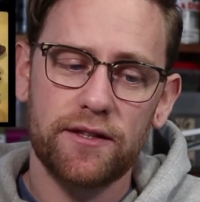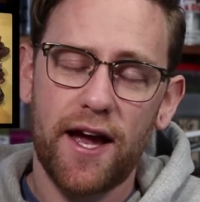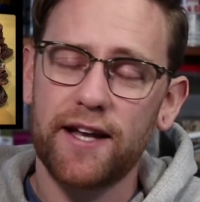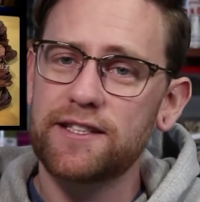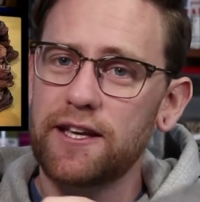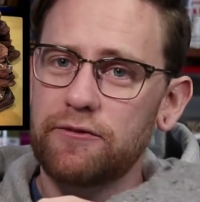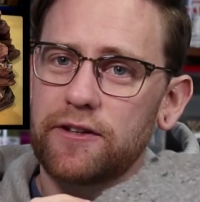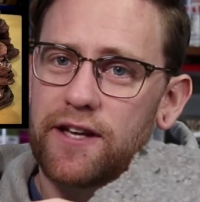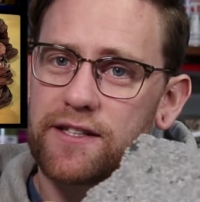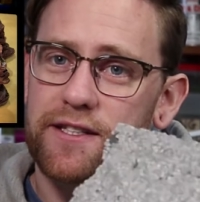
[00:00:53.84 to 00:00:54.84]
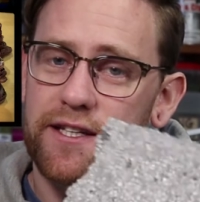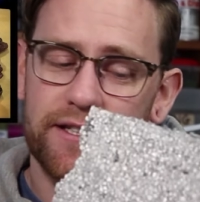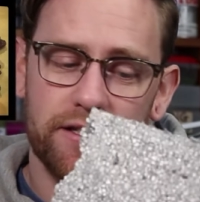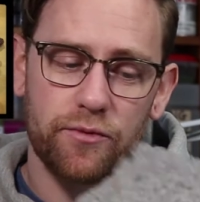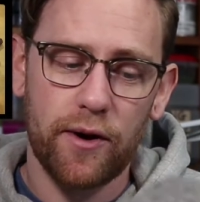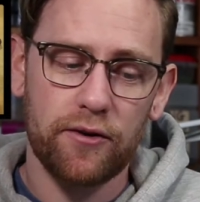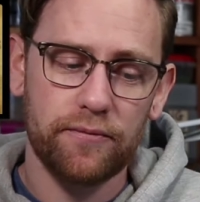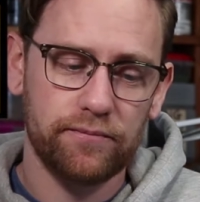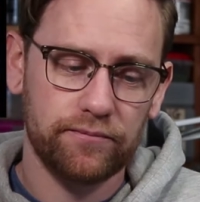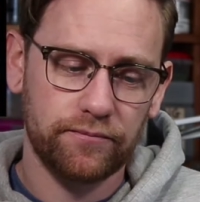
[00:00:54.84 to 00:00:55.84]
and different densities as
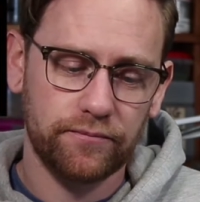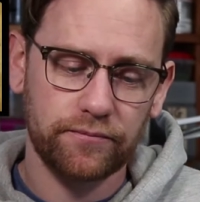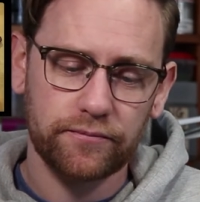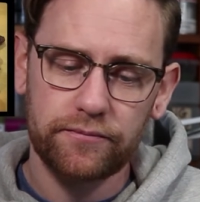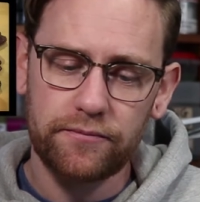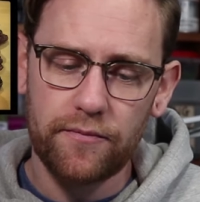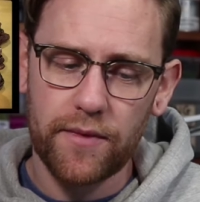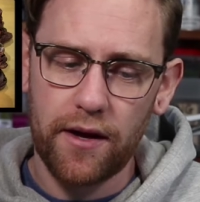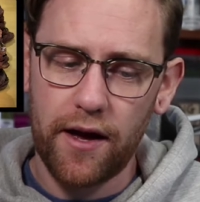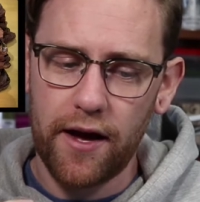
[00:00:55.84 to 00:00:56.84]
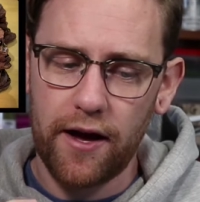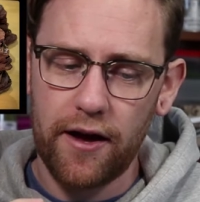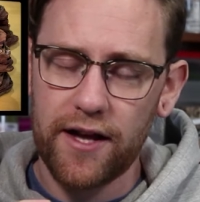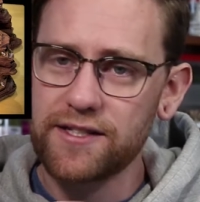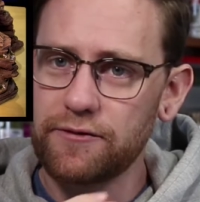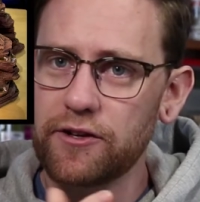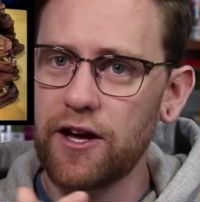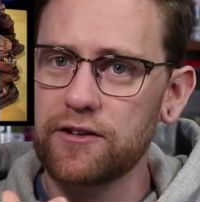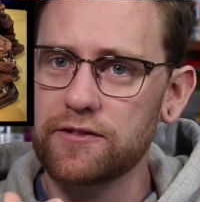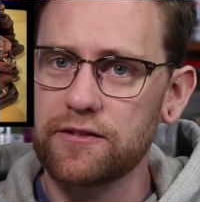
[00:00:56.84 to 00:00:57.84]
well, and different
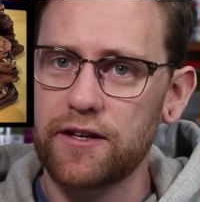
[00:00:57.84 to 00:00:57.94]
colors.